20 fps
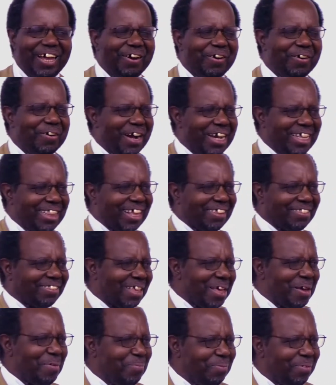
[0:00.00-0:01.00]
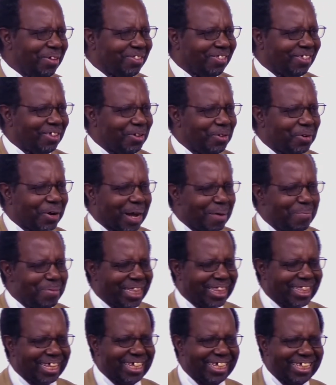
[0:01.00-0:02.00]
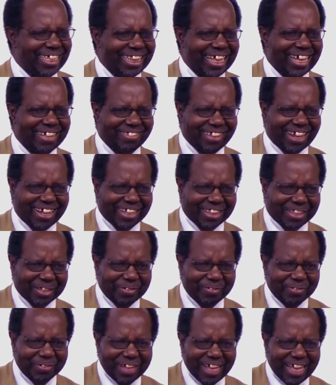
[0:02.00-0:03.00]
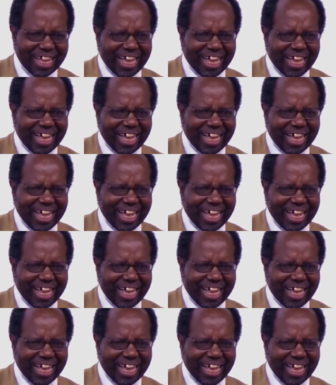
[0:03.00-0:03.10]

we were in the same CEO committee in the executive.